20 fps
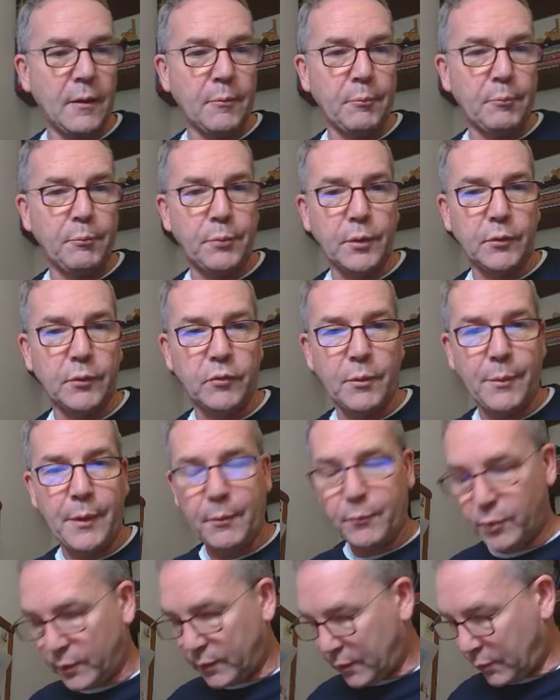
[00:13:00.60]
But
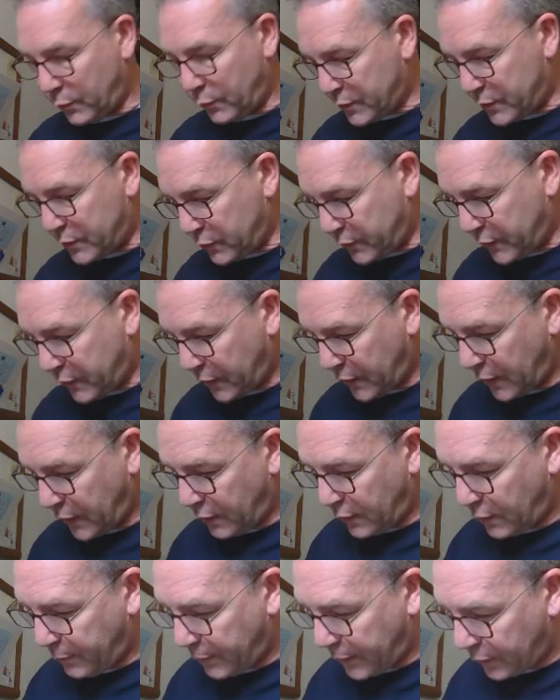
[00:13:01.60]
remembering that we're talking here
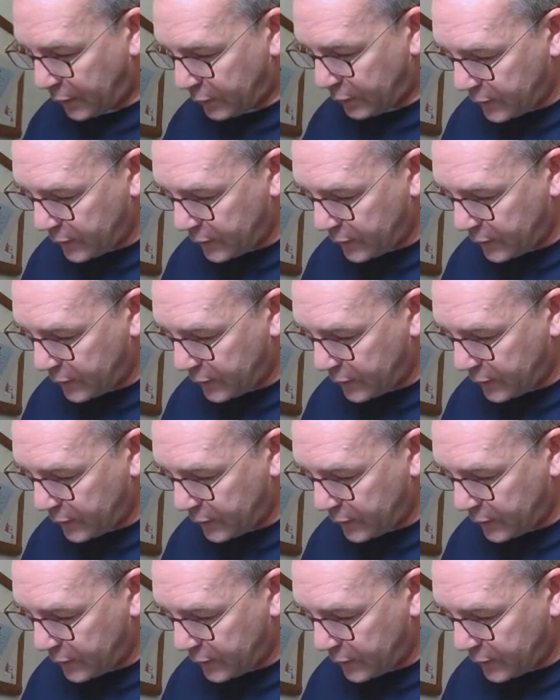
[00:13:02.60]
about